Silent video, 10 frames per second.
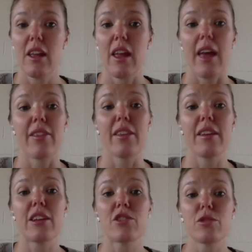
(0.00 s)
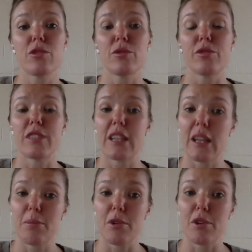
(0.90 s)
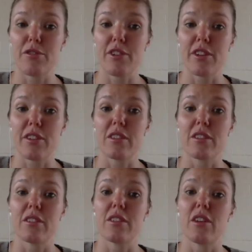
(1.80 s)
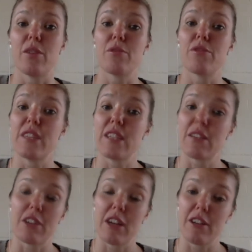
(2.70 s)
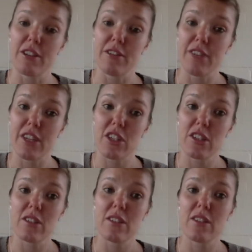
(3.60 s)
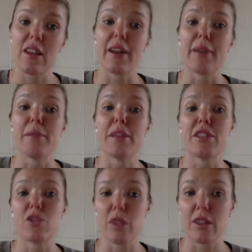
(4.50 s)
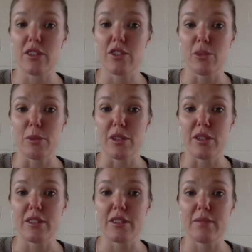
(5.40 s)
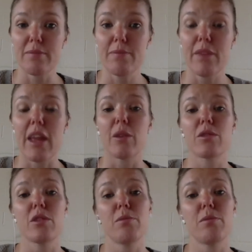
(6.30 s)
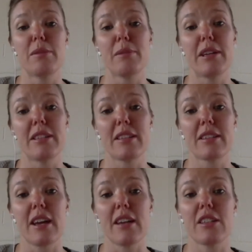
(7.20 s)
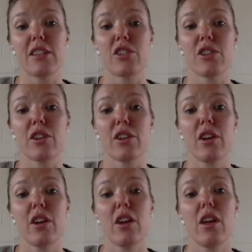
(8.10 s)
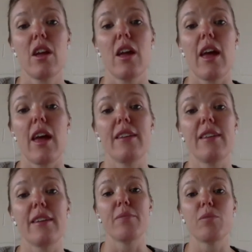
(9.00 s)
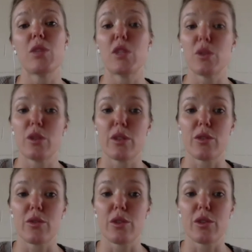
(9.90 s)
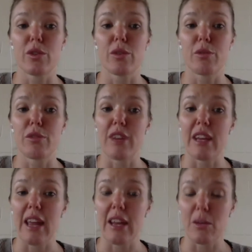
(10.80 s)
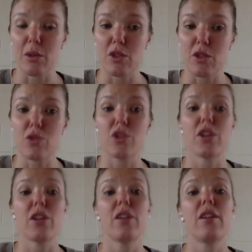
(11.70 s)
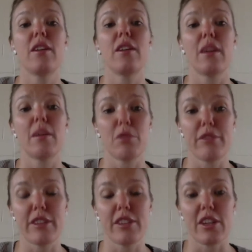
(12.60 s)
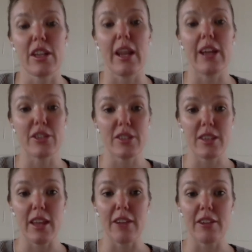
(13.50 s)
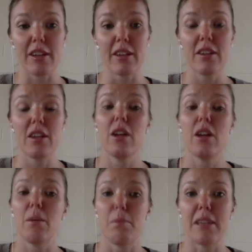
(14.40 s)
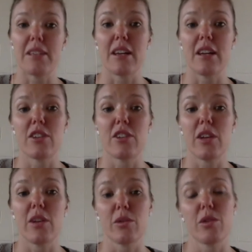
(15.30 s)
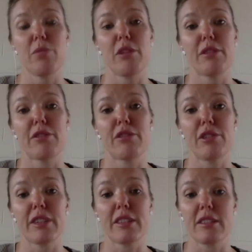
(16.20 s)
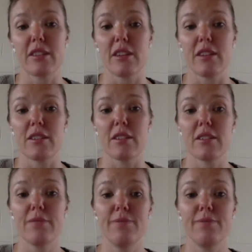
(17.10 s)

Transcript: And the natural fertility approach focuses on preventing recurrent infections and strengthens your immune system, and also minimizing scar tissue. And we do this through providing adequate nutrition, improving circulation to the area, massage, and also pelvic floor exercises.